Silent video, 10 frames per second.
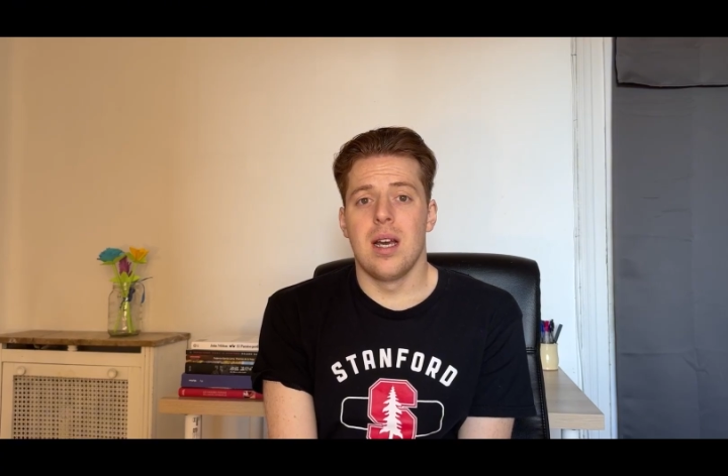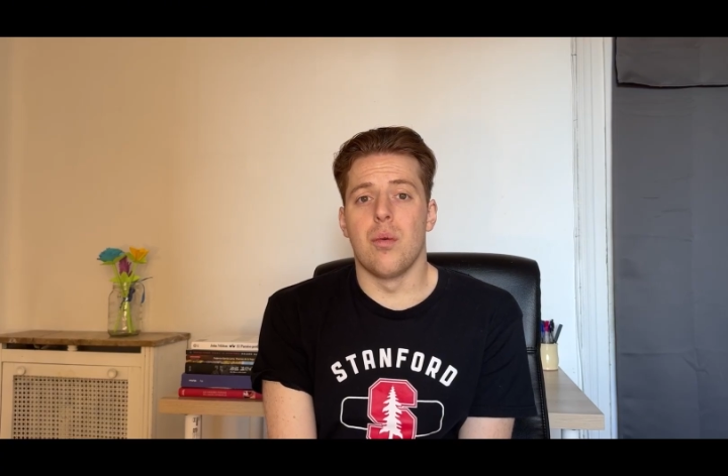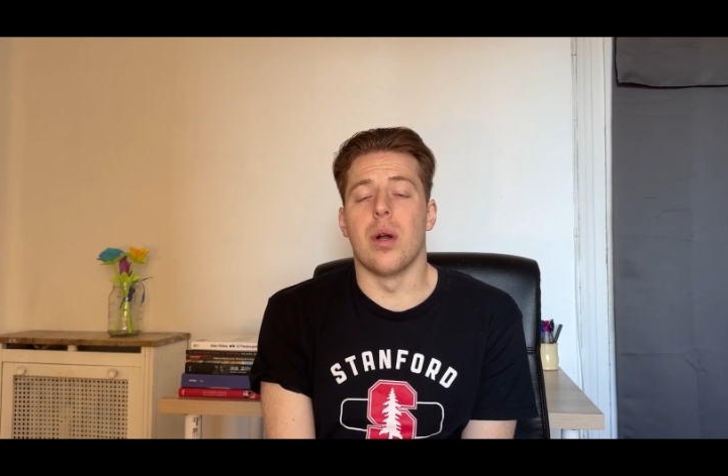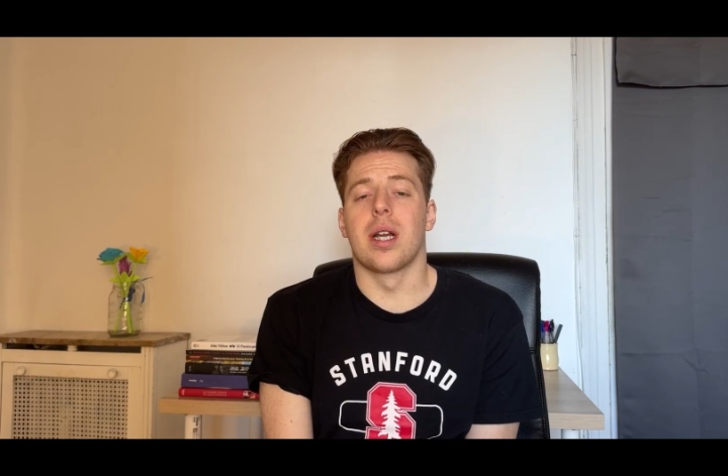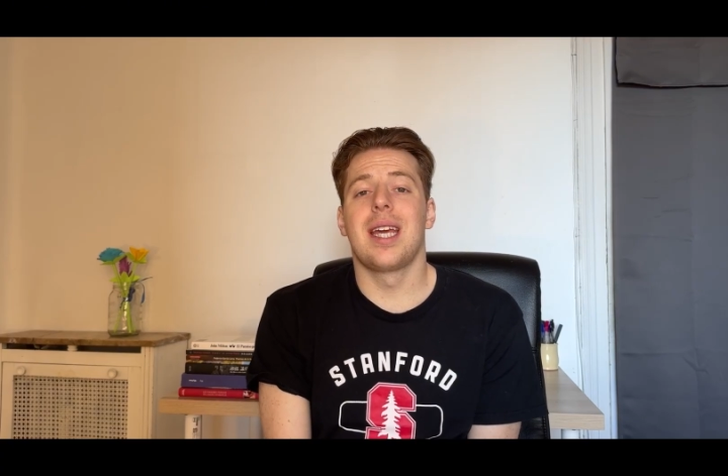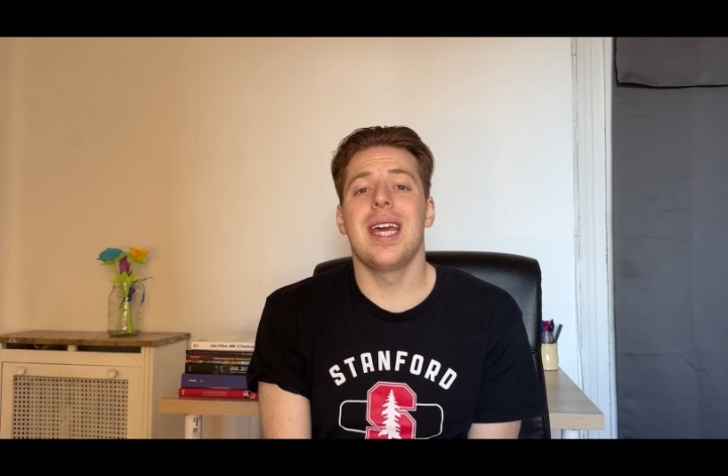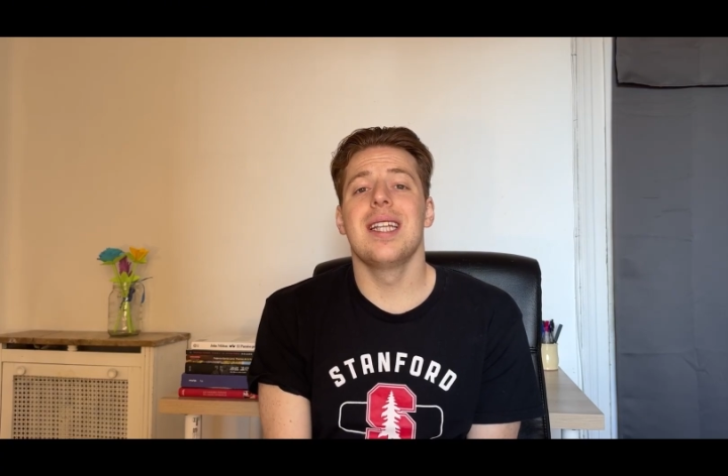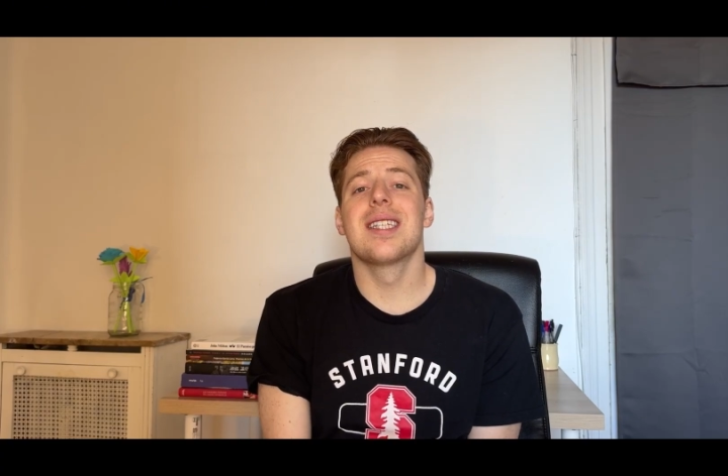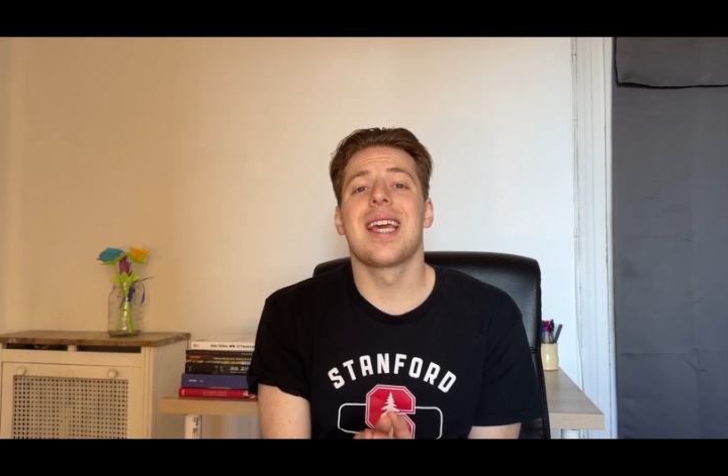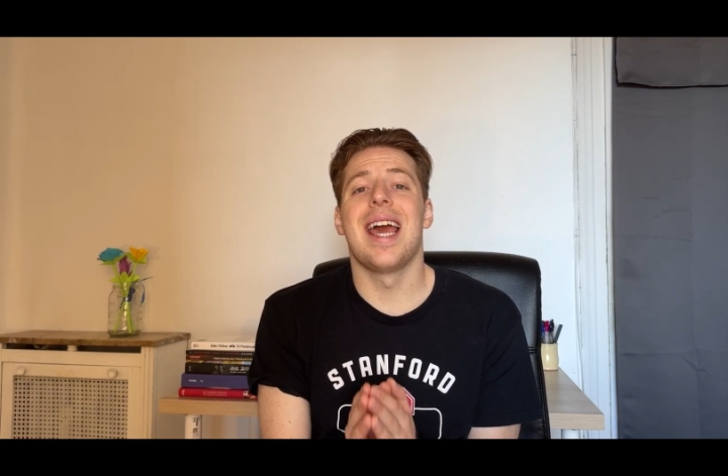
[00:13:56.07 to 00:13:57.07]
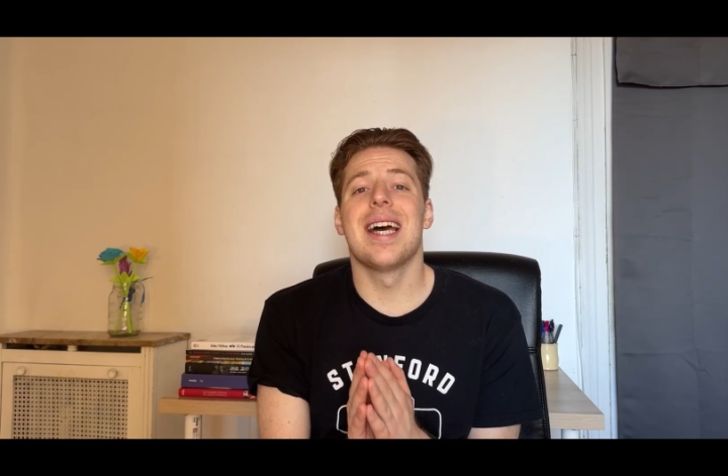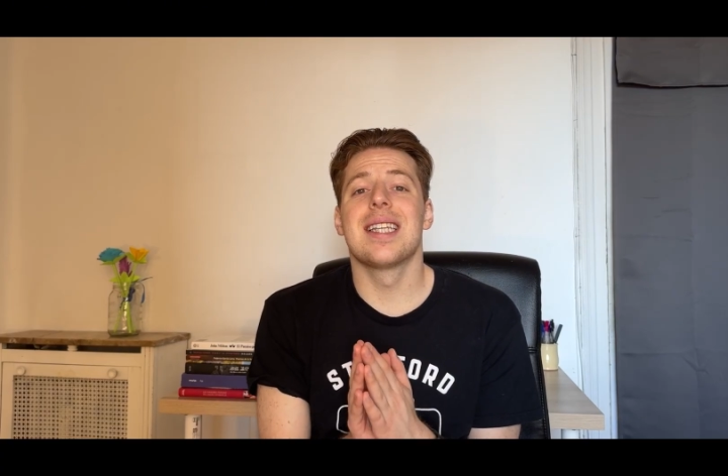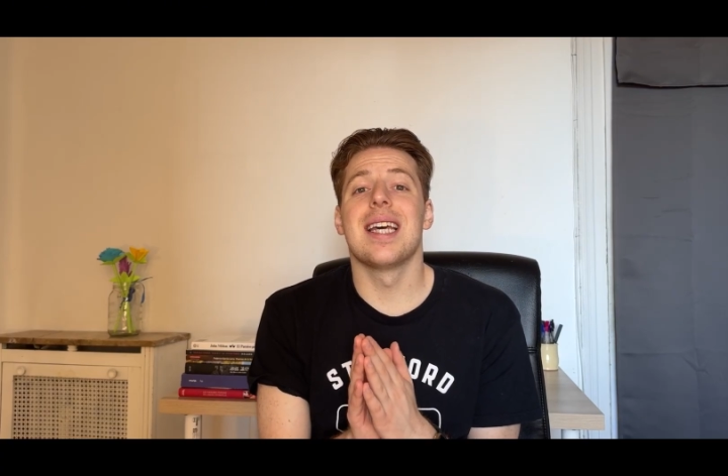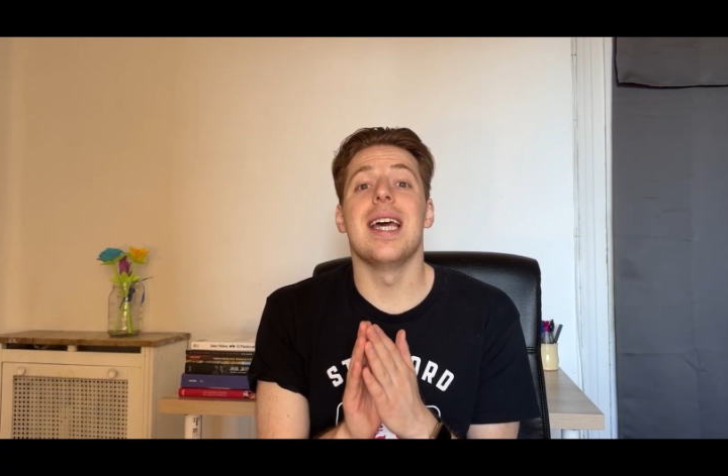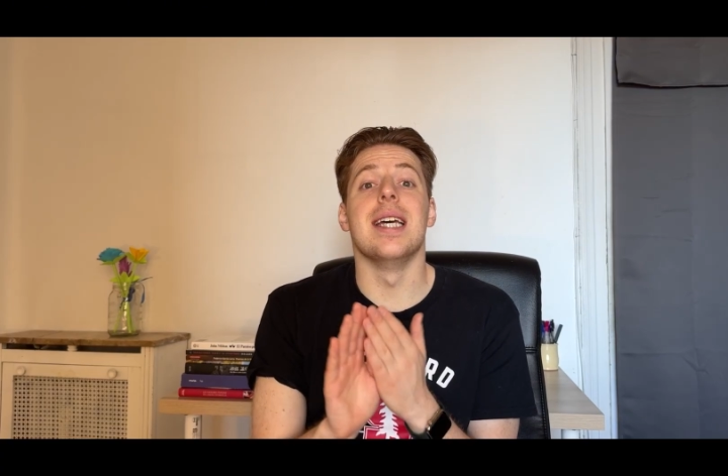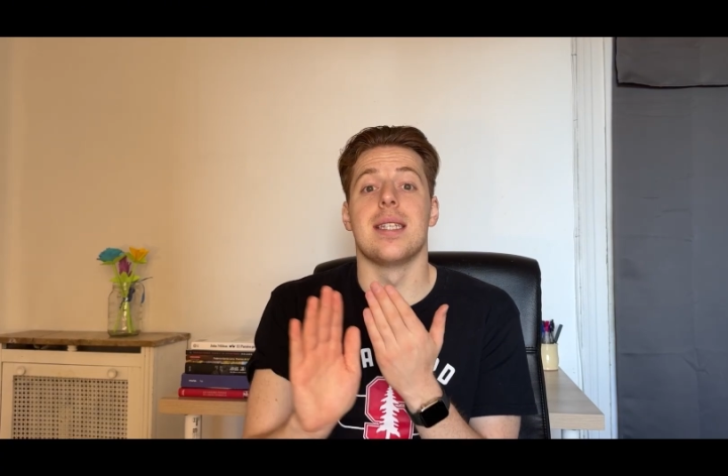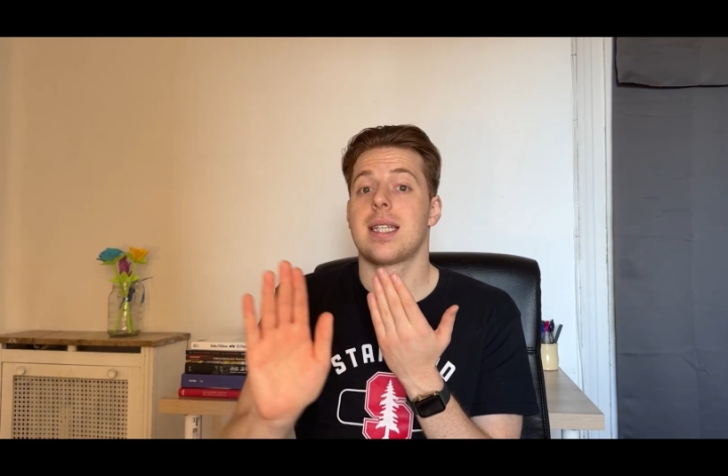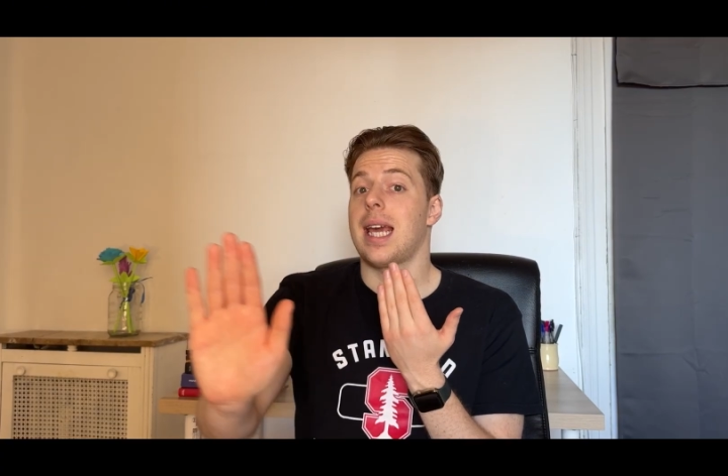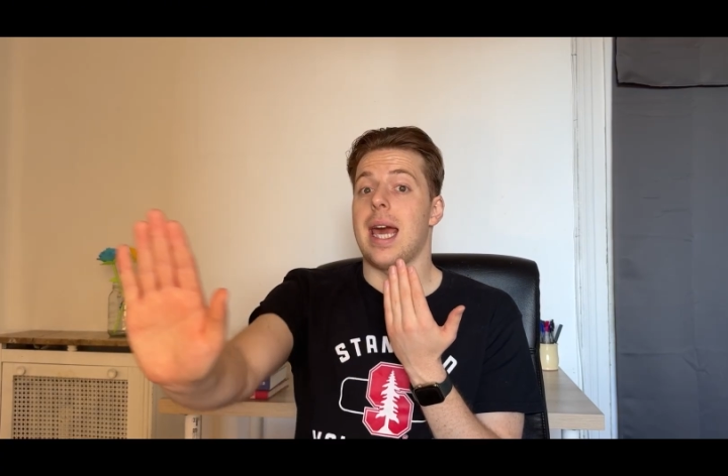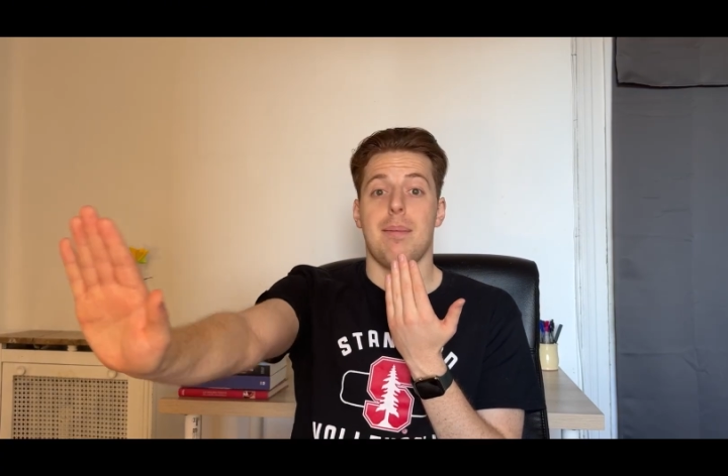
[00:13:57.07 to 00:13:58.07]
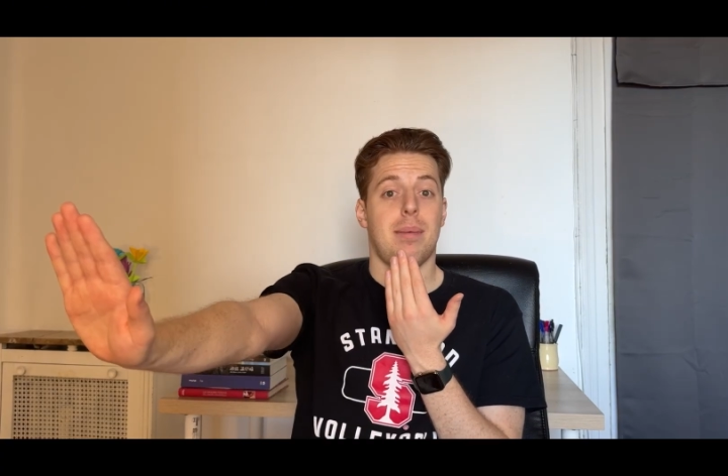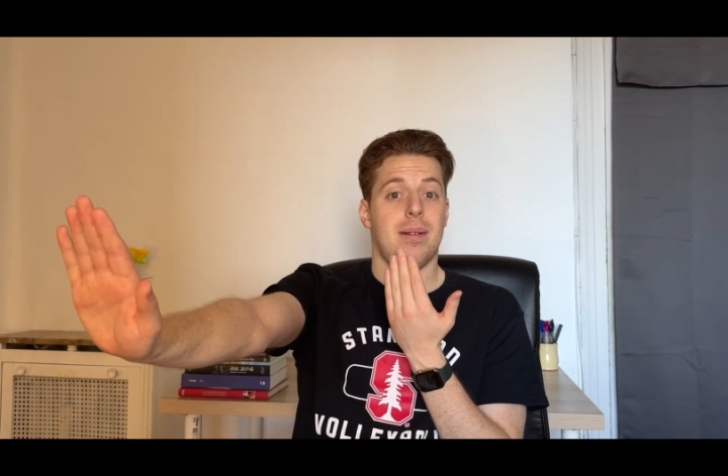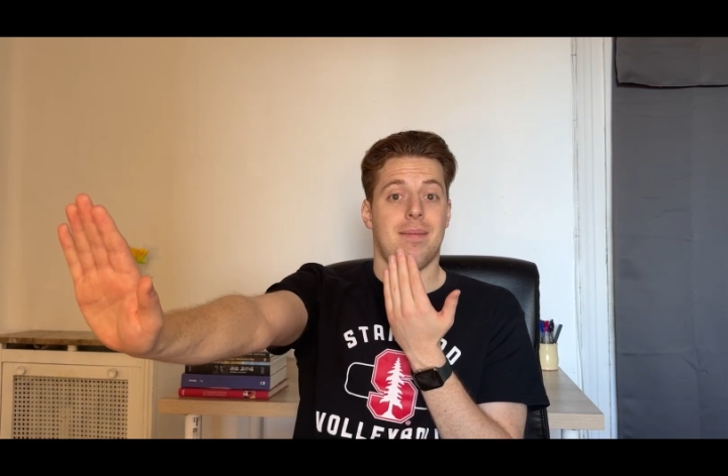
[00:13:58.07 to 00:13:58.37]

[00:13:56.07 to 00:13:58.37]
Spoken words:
where kids can't escape.